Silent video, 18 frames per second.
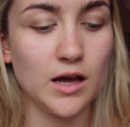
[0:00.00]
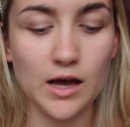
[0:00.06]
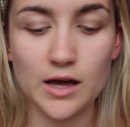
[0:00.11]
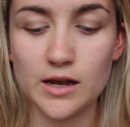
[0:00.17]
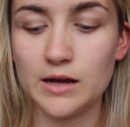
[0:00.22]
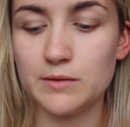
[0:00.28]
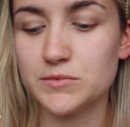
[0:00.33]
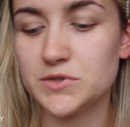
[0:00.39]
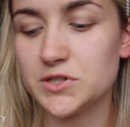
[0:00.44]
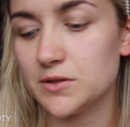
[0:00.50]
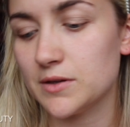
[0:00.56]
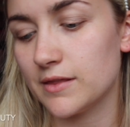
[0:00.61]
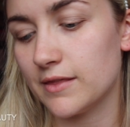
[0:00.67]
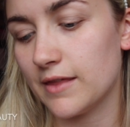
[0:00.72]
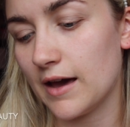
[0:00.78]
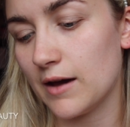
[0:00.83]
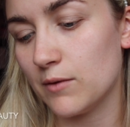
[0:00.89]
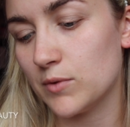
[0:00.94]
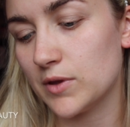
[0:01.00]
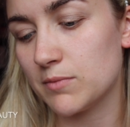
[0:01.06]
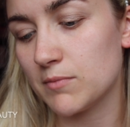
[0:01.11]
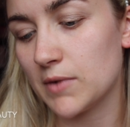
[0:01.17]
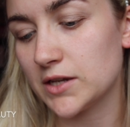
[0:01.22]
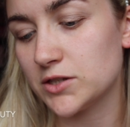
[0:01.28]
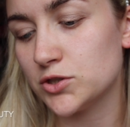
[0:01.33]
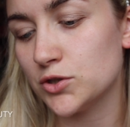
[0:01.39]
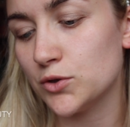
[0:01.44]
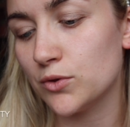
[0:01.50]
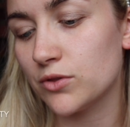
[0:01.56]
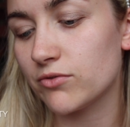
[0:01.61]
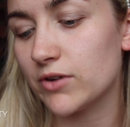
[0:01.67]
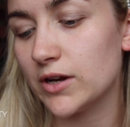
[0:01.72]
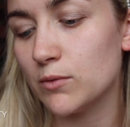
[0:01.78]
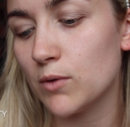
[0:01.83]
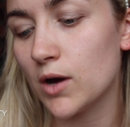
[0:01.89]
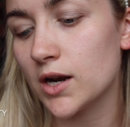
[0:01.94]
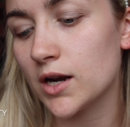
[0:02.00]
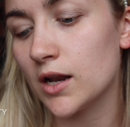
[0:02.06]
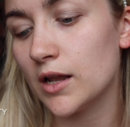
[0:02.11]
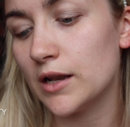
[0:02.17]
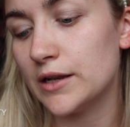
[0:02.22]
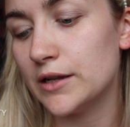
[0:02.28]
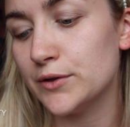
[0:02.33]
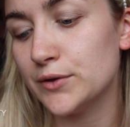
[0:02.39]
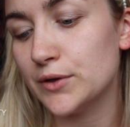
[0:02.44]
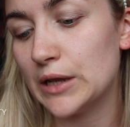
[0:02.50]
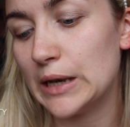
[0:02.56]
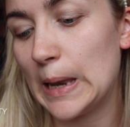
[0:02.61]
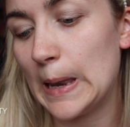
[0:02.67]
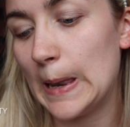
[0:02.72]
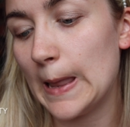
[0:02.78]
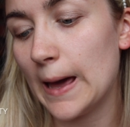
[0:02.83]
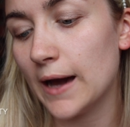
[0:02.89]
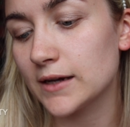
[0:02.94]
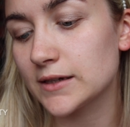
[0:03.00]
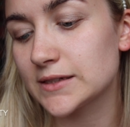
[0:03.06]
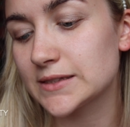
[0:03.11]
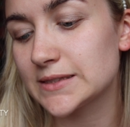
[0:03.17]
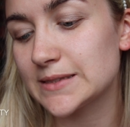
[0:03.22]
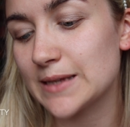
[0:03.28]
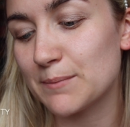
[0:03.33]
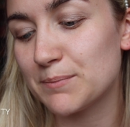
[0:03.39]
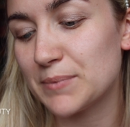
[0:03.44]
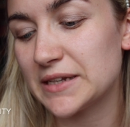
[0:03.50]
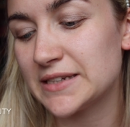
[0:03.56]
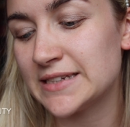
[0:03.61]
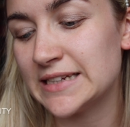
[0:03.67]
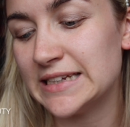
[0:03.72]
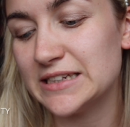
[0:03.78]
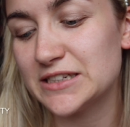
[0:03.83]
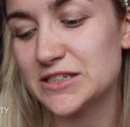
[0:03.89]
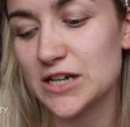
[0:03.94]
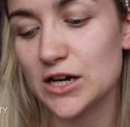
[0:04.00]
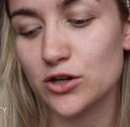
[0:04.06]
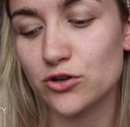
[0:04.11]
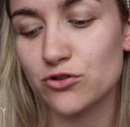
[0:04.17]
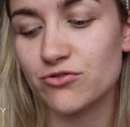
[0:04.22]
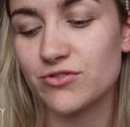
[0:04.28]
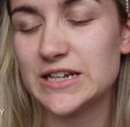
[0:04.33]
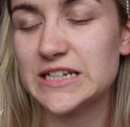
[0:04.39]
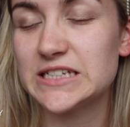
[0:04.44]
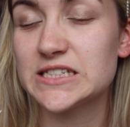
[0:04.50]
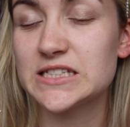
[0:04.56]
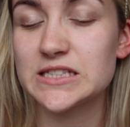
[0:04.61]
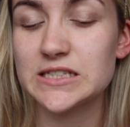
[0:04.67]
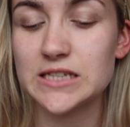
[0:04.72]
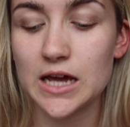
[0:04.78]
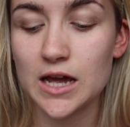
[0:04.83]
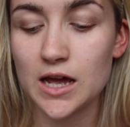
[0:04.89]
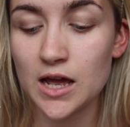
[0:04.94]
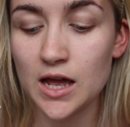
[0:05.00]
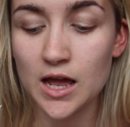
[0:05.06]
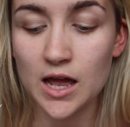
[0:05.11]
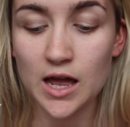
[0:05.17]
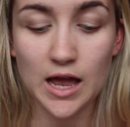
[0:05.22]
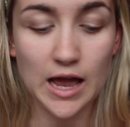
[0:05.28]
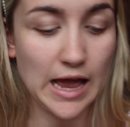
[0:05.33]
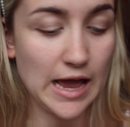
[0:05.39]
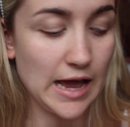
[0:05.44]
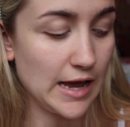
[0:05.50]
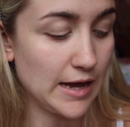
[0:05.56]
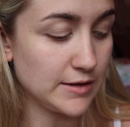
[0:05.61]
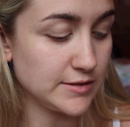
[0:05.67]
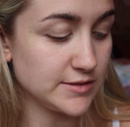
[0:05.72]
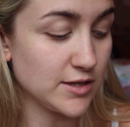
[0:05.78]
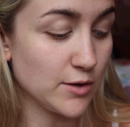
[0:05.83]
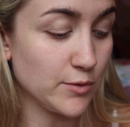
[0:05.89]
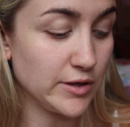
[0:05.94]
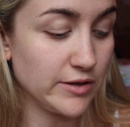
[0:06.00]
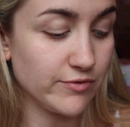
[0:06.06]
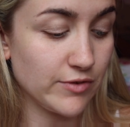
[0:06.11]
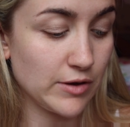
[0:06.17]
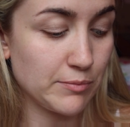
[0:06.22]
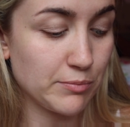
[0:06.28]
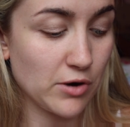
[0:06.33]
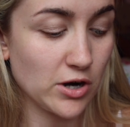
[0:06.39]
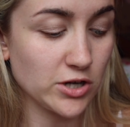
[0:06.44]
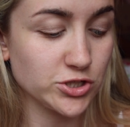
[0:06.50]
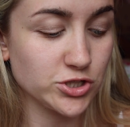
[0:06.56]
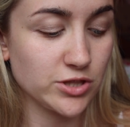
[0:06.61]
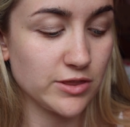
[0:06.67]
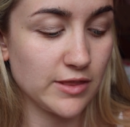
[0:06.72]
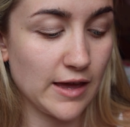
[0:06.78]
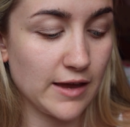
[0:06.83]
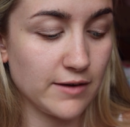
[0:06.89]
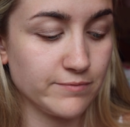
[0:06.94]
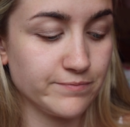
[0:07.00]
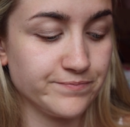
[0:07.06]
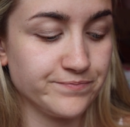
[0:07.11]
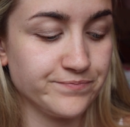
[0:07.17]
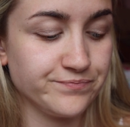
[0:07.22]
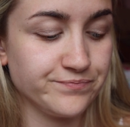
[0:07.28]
And I'm doing that with my 231 Luxe Petite Crease Zoeva brush then.